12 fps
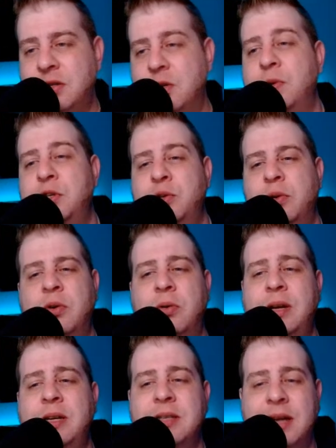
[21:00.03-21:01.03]
is going to
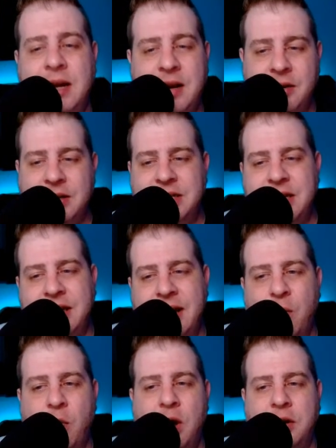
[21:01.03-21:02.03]
increase, and I guarantee you that
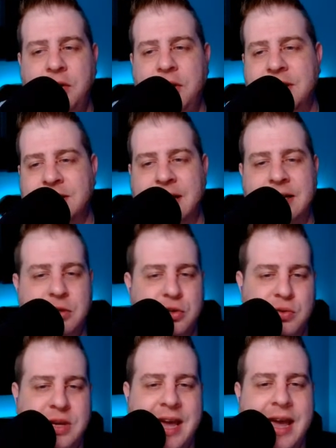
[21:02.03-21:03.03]
Wander that's like
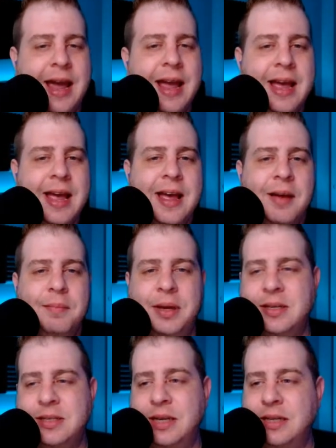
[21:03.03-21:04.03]
2K
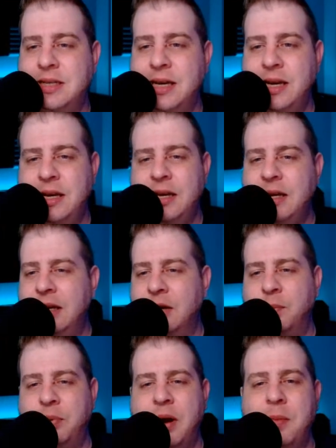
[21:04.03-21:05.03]
PSA 10,
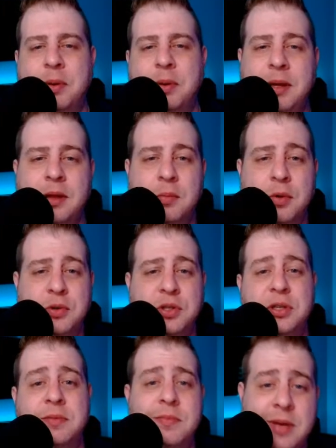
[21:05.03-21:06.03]
it'll probably be the
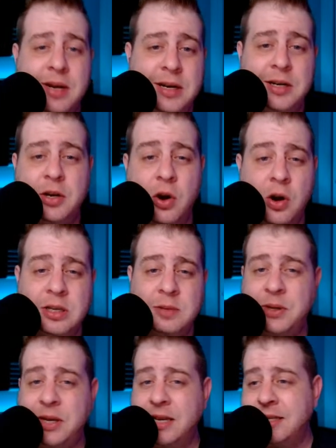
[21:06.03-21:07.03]
most submitted card
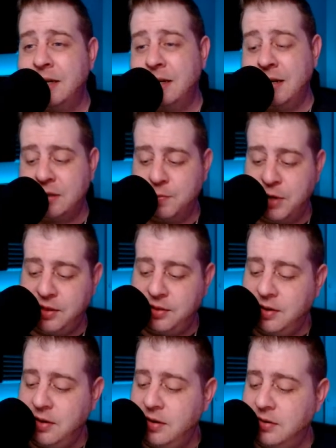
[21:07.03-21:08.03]
to PSA next month,
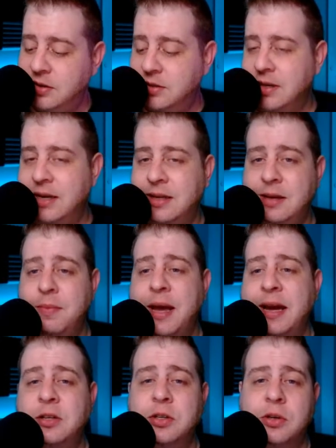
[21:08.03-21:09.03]
just like the
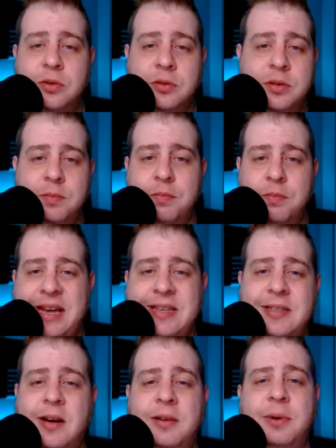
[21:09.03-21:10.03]
Mac Jones base
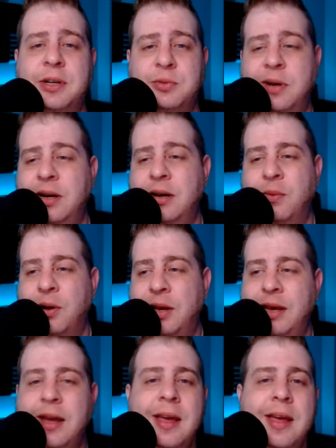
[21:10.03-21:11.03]
Donruss rated
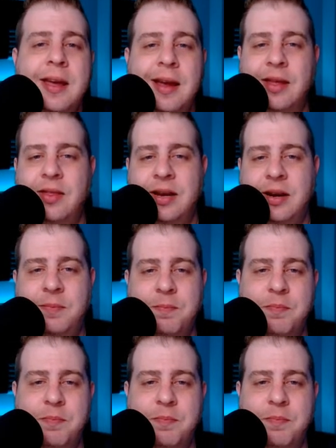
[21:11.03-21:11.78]
rookie and the